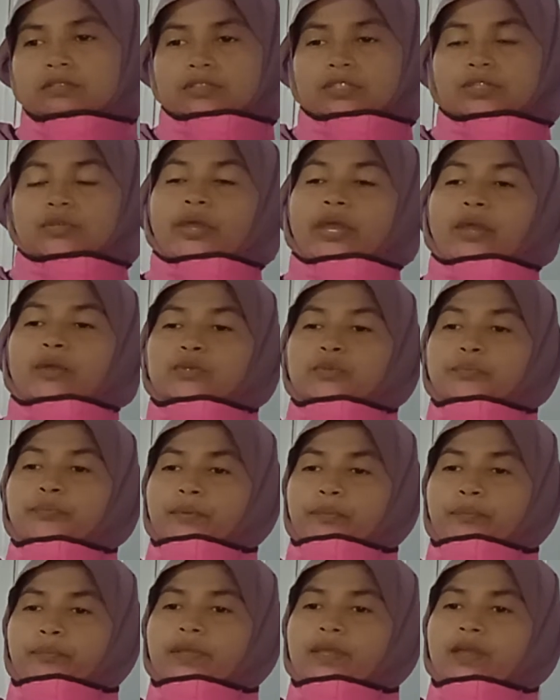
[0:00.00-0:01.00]
You have to
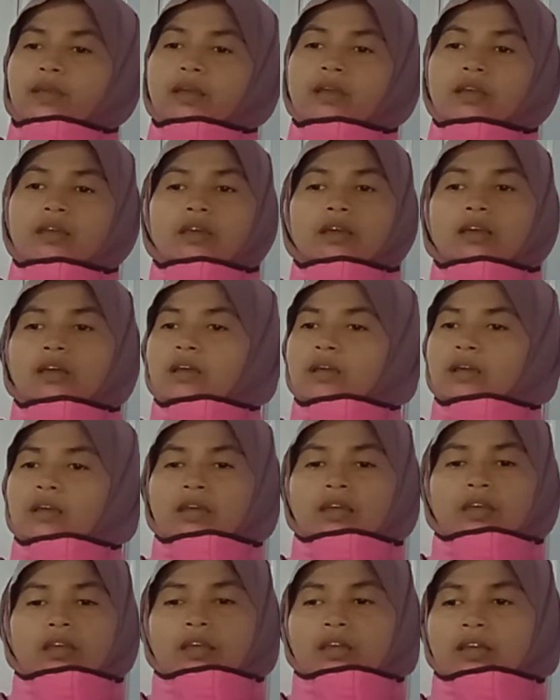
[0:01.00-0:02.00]
prepare
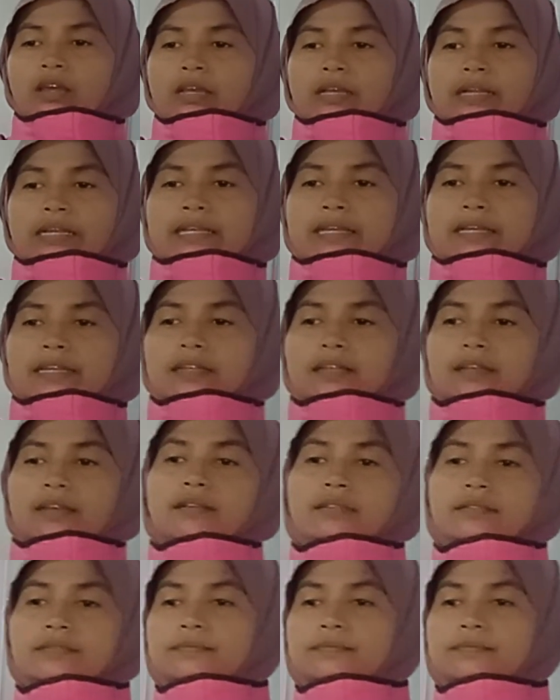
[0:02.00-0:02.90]
clearly. Yeah?